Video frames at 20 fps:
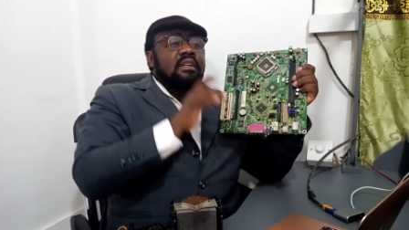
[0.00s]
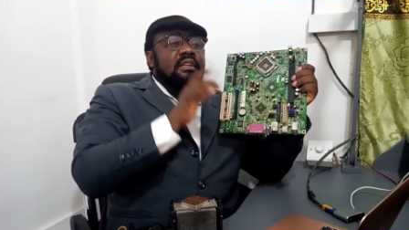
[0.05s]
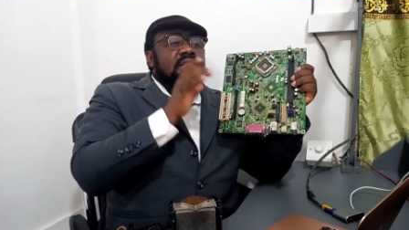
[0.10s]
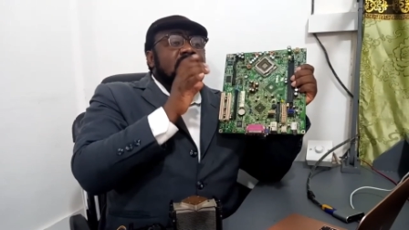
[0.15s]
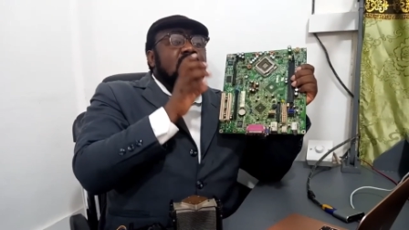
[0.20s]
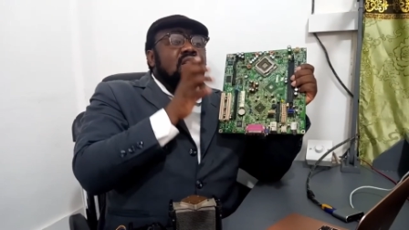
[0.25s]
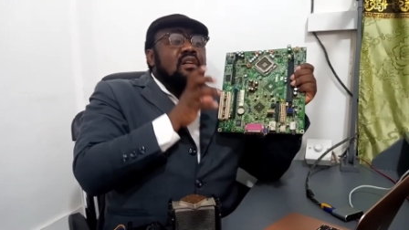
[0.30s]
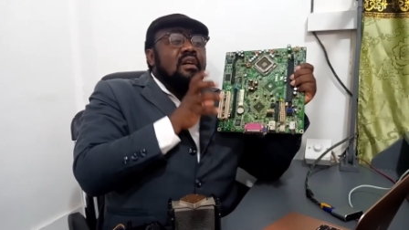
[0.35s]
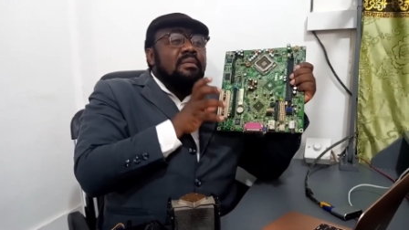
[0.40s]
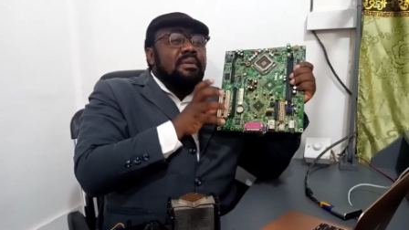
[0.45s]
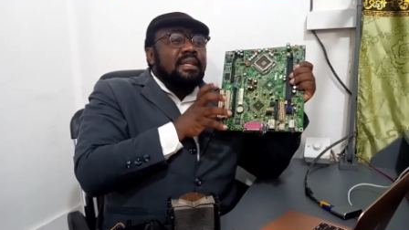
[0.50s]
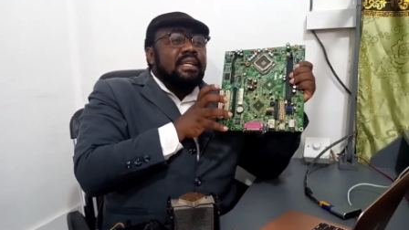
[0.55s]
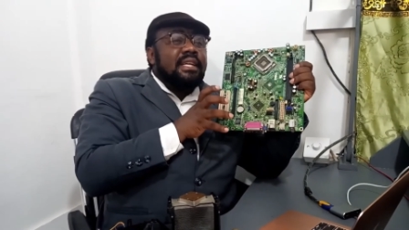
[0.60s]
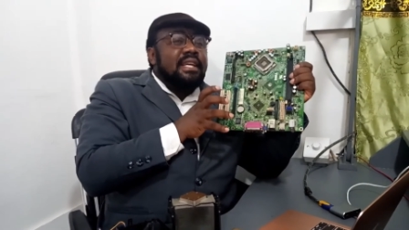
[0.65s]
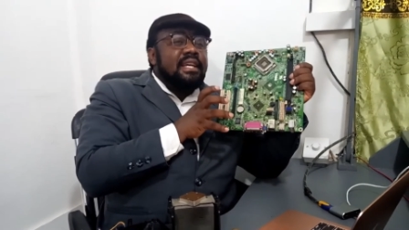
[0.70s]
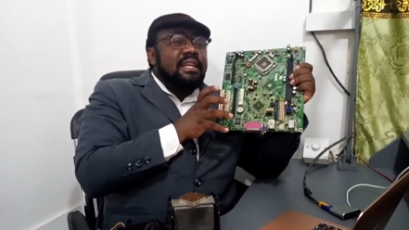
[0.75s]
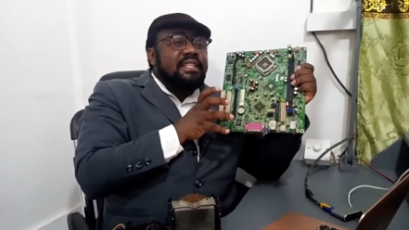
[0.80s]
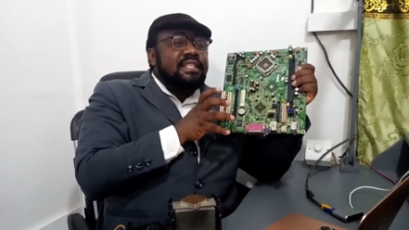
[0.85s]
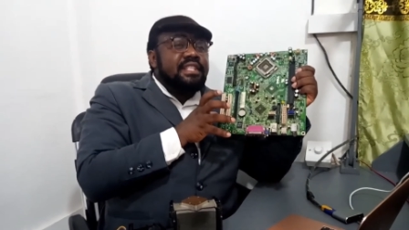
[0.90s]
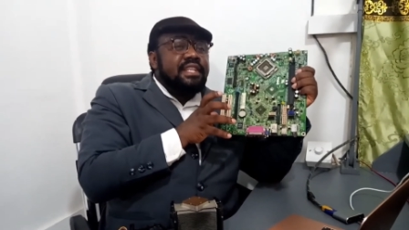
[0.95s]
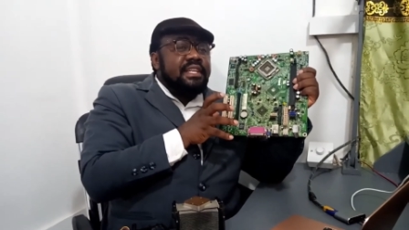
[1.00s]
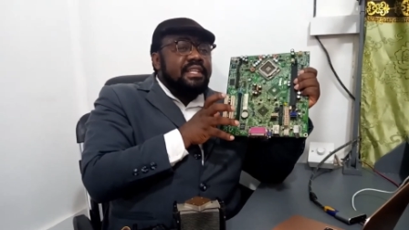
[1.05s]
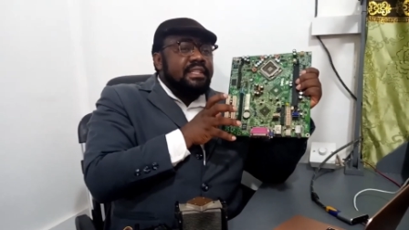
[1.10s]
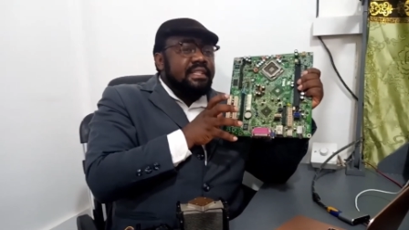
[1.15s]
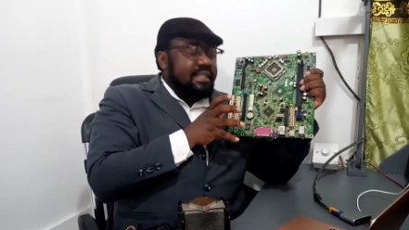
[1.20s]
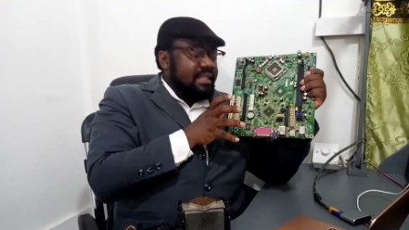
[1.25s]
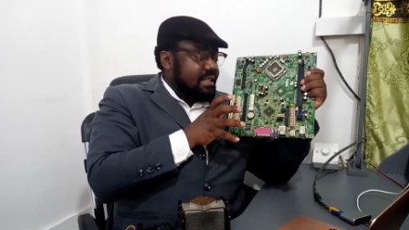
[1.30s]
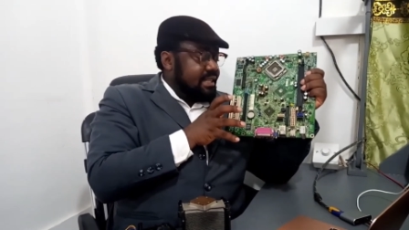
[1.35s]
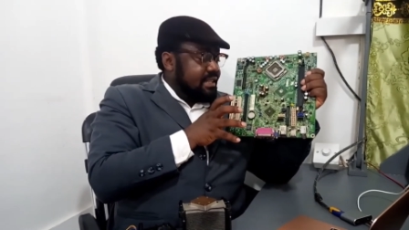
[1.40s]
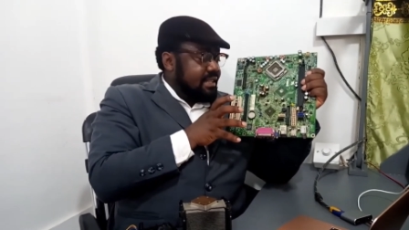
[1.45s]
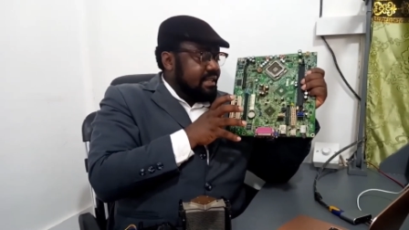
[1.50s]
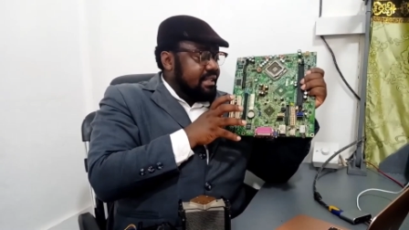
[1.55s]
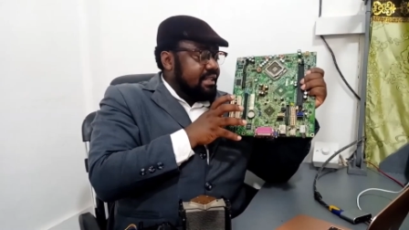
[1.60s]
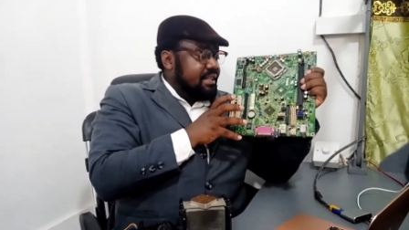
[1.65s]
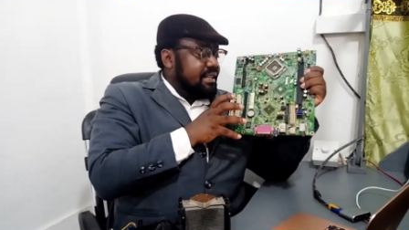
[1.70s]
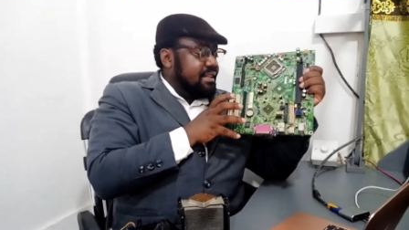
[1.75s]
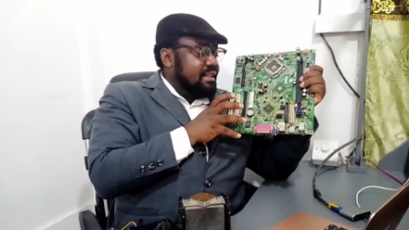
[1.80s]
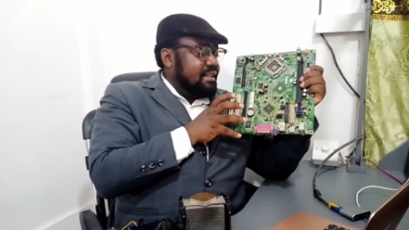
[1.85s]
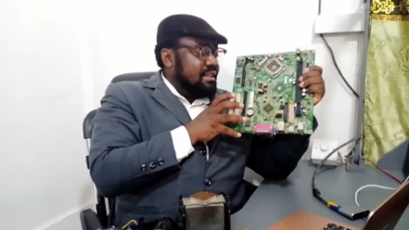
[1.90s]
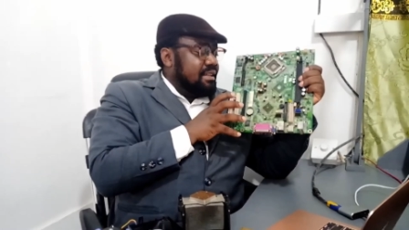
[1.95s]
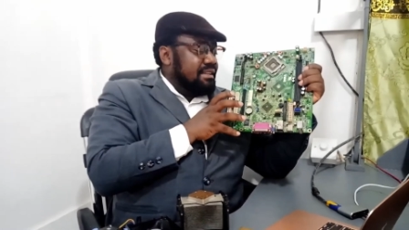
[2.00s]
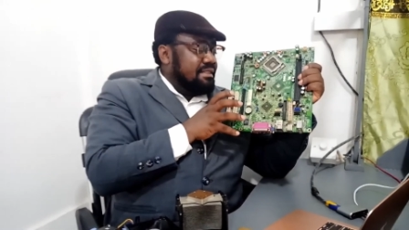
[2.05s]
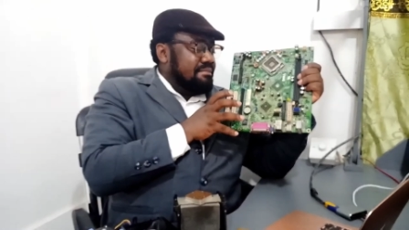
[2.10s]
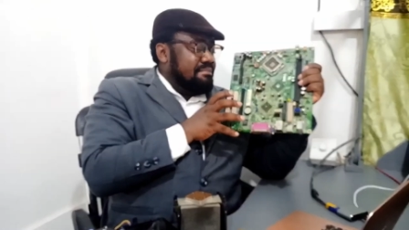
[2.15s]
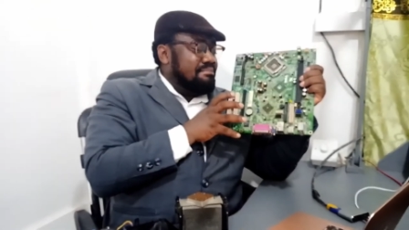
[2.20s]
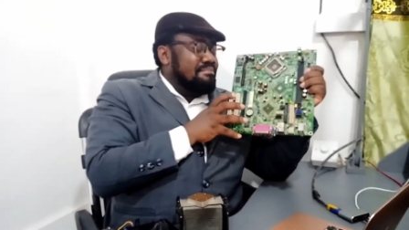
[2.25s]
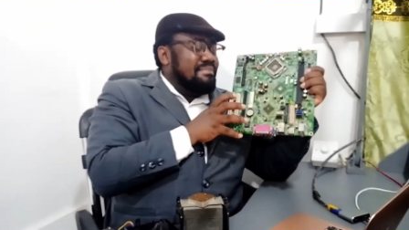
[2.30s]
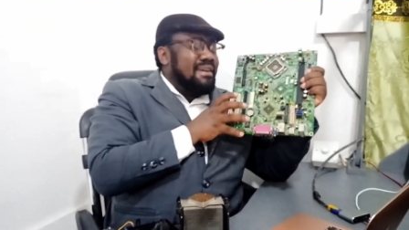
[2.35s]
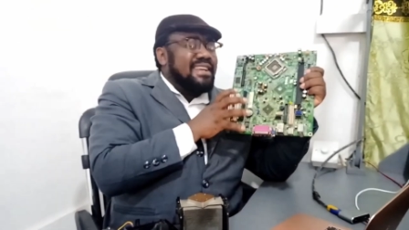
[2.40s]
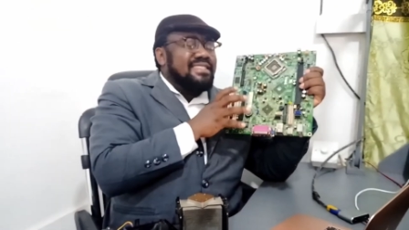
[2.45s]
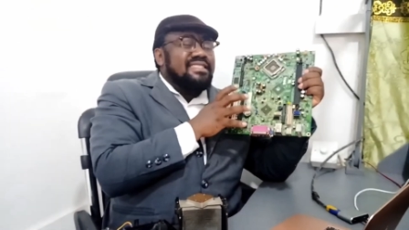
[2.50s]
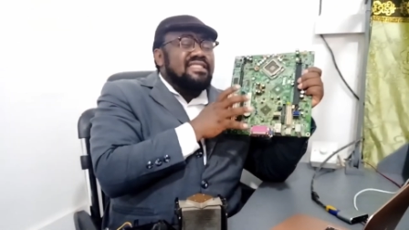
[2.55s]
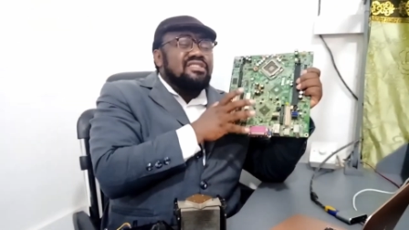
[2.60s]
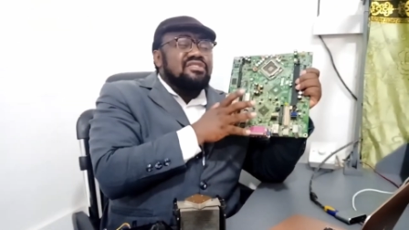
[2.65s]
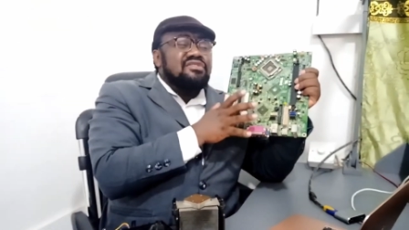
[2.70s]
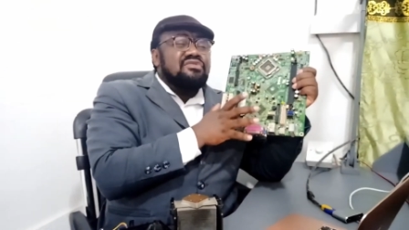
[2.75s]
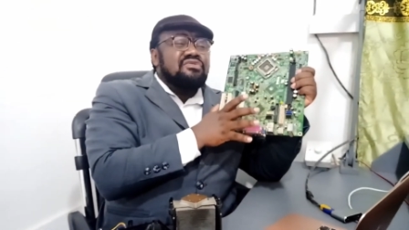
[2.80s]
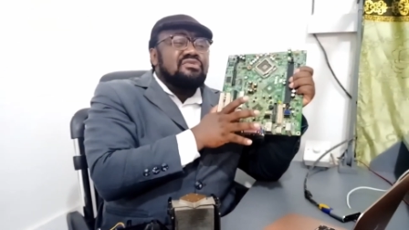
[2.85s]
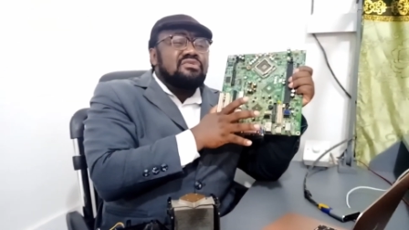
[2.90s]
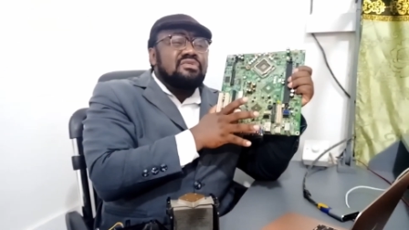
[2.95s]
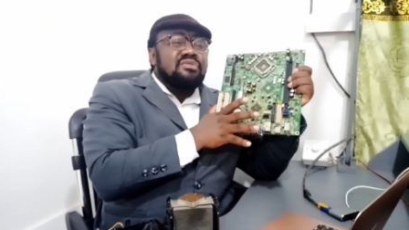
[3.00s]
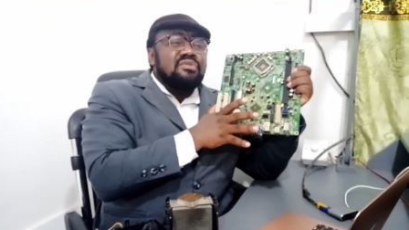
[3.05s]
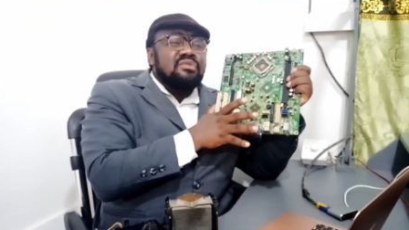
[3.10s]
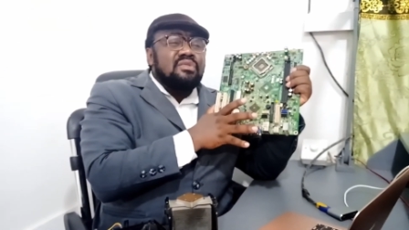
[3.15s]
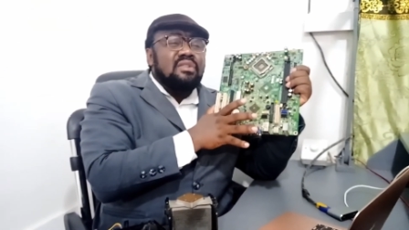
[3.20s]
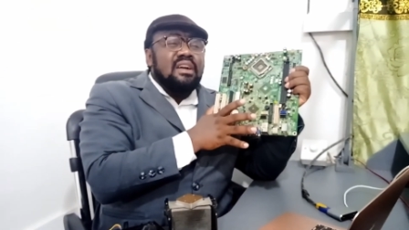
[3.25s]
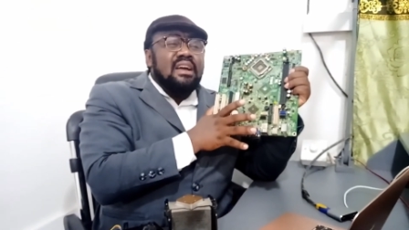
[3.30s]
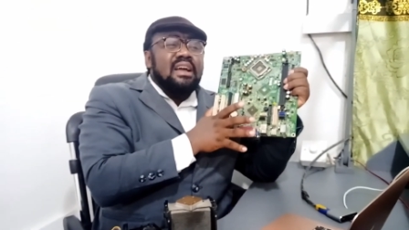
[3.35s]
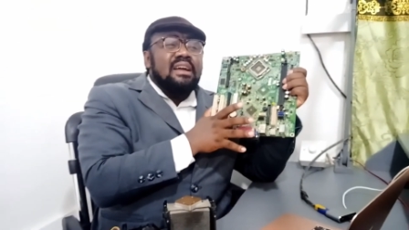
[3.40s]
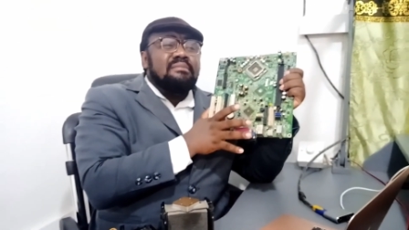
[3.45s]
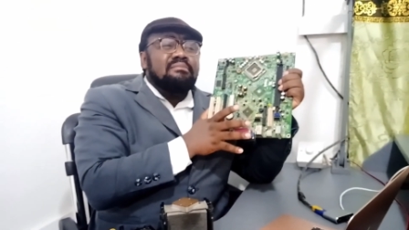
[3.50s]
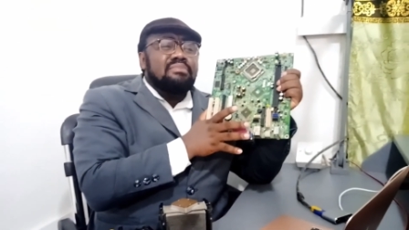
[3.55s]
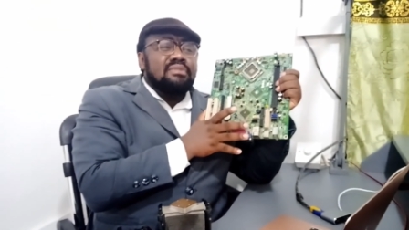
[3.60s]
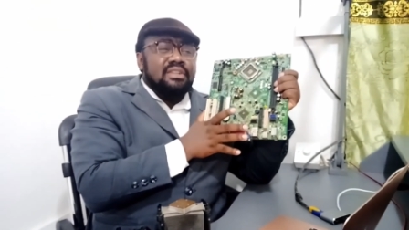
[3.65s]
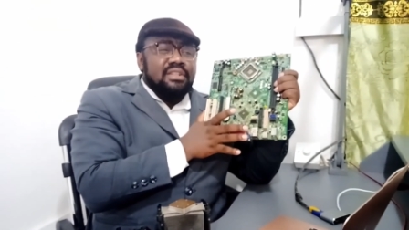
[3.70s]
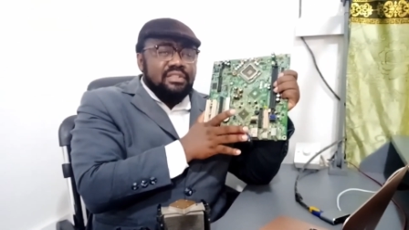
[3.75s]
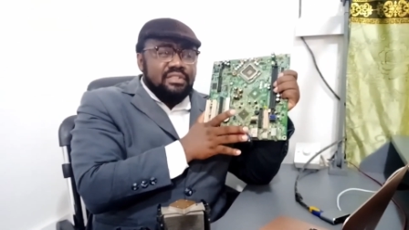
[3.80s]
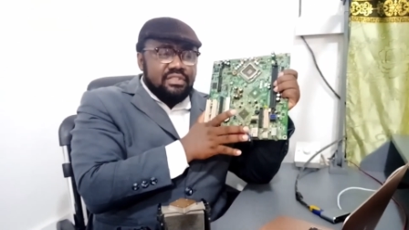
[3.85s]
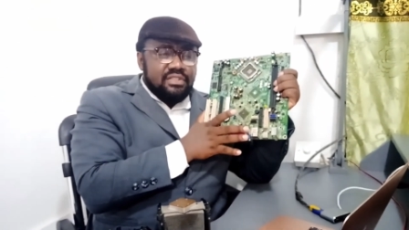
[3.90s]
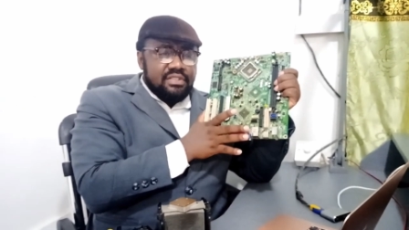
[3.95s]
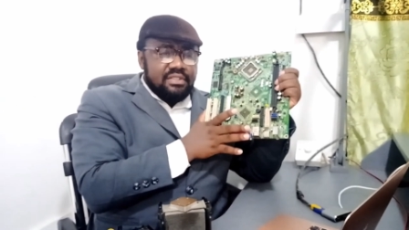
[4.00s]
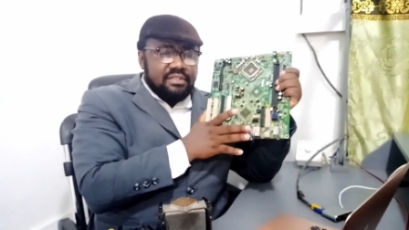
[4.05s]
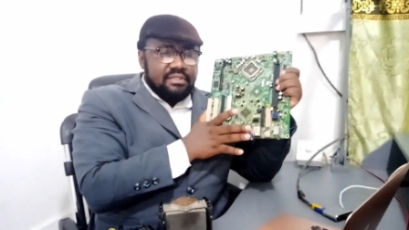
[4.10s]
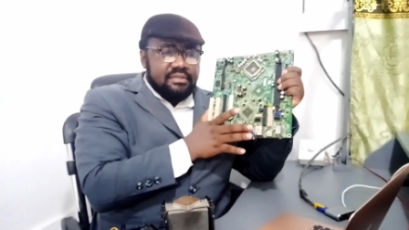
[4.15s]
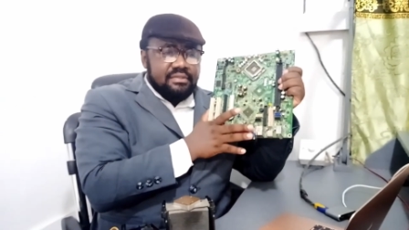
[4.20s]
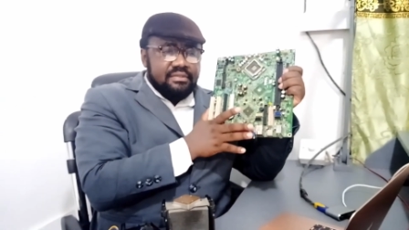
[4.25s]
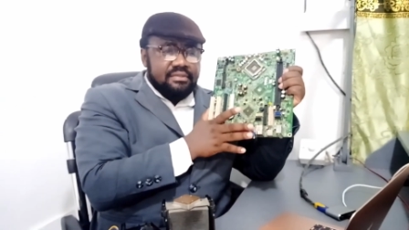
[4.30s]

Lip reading: The communication passes through a bridge.